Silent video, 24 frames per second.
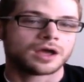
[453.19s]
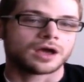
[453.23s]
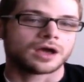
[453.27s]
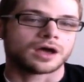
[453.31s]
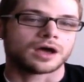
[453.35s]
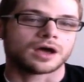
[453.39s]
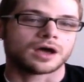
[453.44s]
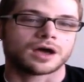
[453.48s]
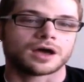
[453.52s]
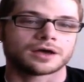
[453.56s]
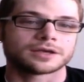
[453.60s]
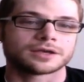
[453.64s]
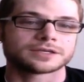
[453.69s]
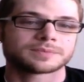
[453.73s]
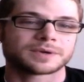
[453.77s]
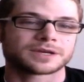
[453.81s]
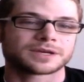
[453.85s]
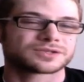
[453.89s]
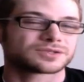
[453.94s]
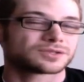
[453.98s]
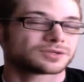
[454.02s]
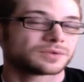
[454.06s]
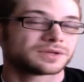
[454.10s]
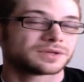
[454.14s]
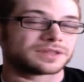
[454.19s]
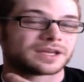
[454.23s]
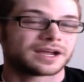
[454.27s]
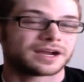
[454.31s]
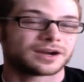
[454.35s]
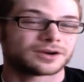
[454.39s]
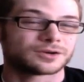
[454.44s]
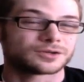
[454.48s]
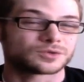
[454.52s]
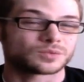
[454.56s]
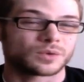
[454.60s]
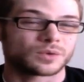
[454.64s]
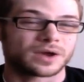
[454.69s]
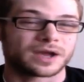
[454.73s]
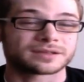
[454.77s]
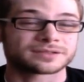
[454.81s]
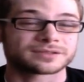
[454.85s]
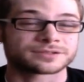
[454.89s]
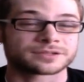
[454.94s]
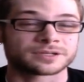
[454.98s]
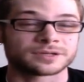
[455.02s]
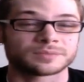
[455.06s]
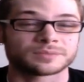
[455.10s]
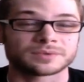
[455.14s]
especially when the hair is wet.
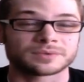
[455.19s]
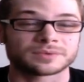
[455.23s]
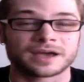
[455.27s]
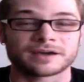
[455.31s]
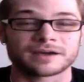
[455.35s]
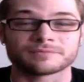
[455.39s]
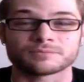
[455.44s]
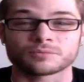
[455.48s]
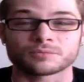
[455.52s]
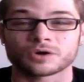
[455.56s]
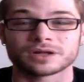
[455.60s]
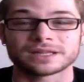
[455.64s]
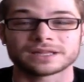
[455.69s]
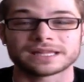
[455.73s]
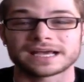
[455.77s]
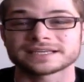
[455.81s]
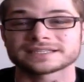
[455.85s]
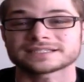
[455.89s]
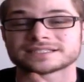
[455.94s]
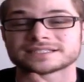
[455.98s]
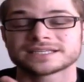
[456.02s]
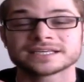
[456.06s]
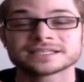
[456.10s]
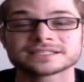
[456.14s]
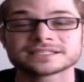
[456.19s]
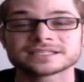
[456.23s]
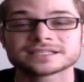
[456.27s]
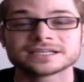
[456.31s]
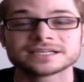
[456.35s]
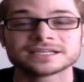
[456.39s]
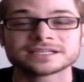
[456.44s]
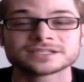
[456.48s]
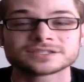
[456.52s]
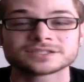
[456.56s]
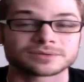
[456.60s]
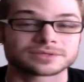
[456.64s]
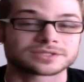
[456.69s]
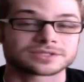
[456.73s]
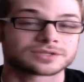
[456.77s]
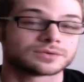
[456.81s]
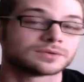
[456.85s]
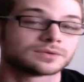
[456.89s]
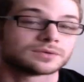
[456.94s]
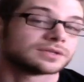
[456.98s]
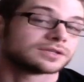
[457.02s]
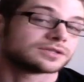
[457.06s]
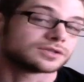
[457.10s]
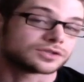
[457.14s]
It's going to have more elasticity, so it's
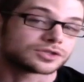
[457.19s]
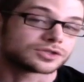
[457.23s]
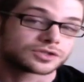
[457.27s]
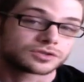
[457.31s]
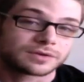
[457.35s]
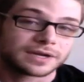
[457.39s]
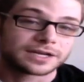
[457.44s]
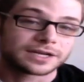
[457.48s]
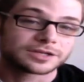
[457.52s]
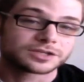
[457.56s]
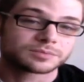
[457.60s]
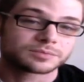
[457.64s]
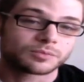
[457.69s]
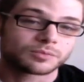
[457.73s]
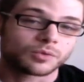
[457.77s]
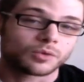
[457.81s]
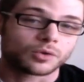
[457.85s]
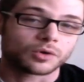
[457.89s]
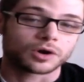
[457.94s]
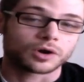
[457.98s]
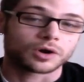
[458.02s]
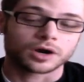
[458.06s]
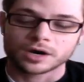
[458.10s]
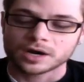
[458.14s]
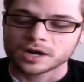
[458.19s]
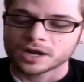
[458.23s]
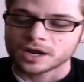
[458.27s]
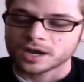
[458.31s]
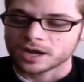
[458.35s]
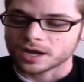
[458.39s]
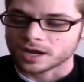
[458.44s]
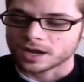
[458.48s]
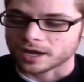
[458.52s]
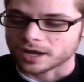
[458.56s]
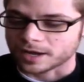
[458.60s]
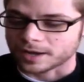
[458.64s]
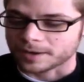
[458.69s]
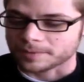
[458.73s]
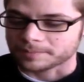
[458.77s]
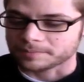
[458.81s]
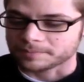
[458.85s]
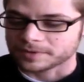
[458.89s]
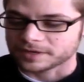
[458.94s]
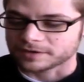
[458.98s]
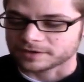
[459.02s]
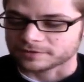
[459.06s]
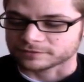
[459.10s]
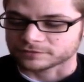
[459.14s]
going to stretch more.
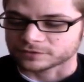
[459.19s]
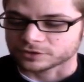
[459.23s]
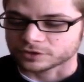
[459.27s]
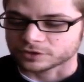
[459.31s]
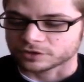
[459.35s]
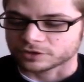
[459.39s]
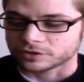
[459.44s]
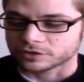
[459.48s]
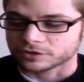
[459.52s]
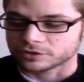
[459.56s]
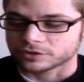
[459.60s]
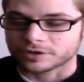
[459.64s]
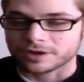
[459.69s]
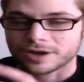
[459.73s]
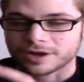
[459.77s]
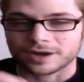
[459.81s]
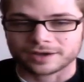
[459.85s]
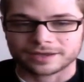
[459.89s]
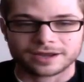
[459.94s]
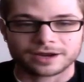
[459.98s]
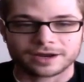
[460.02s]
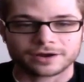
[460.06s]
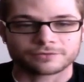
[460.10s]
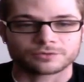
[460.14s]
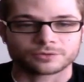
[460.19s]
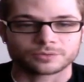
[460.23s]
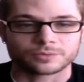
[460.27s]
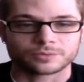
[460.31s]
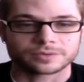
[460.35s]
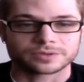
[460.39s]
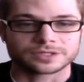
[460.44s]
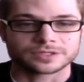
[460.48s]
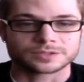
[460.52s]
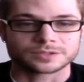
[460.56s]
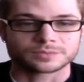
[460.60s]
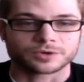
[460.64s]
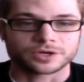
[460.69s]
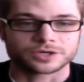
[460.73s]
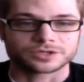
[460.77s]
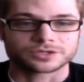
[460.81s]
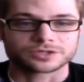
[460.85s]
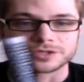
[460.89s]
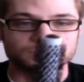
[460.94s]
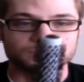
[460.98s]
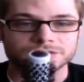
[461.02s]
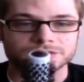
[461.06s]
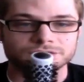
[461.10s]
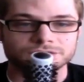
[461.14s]
If you're not careful with these
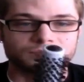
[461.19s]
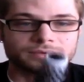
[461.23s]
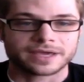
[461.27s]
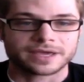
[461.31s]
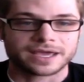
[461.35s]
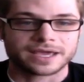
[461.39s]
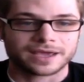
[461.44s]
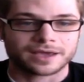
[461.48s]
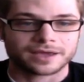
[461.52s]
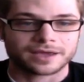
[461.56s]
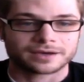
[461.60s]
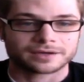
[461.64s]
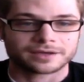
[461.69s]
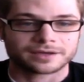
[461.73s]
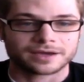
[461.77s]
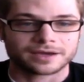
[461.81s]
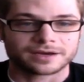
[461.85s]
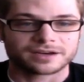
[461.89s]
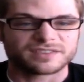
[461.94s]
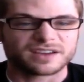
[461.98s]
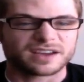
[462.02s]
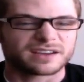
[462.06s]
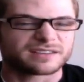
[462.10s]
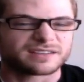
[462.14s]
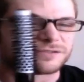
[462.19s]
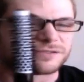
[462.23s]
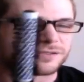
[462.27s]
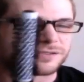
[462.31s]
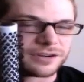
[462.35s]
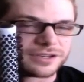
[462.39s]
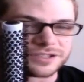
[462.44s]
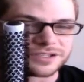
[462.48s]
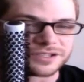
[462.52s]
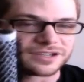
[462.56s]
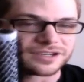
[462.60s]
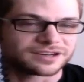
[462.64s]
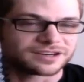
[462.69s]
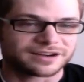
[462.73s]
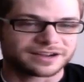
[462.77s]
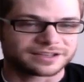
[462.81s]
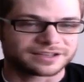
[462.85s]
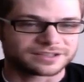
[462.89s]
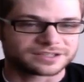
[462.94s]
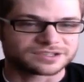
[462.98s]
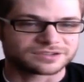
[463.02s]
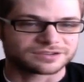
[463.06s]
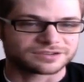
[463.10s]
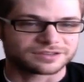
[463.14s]
brushes, you can kind of have frizzier
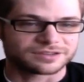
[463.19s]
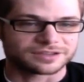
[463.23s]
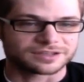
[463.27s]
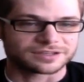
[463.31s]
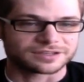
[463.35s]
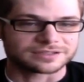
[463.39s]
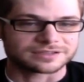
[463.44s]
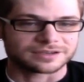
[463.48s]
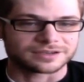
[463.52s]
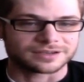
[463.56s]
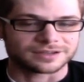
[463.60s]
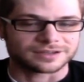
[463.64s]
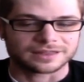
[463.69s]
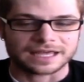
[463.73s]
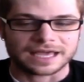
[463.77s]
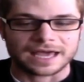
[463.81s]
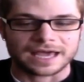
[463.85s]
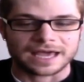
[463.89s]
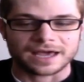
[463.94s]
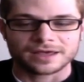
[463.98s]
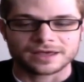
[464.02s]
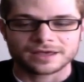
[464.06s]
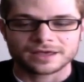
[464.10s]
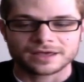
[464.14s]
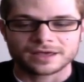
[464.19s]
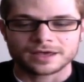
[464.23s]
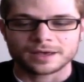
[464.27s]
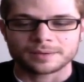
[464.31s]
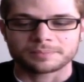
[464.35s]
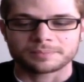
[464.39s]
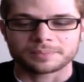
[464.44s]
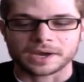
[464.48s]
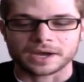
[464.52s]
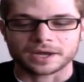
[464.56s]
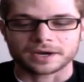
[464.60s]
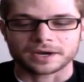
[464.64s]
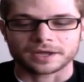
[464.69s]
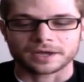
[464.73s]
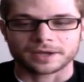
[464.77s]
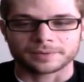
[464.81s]
ends or things like that. But